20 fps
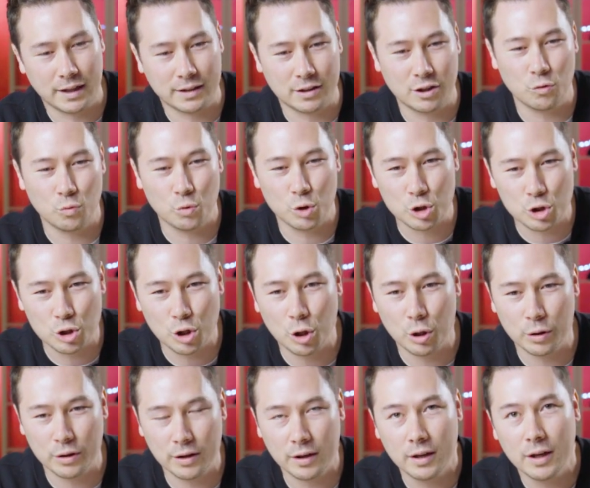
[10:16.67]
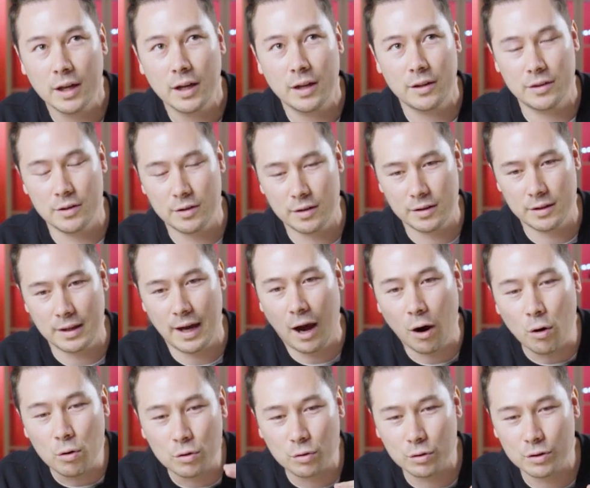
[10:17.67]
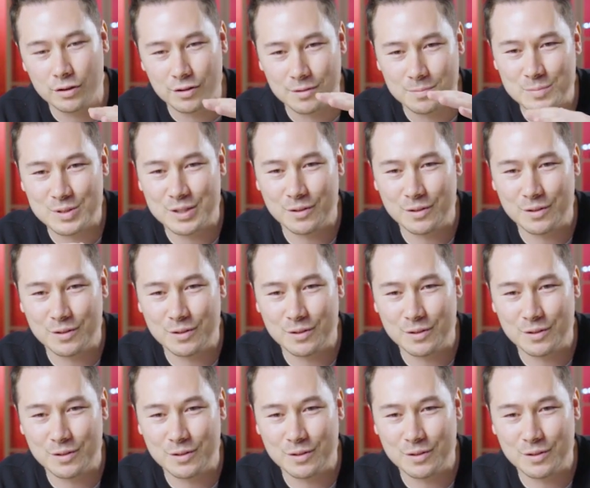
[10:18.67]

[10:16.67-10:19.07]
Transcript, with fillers: like the return, the, the the algorithms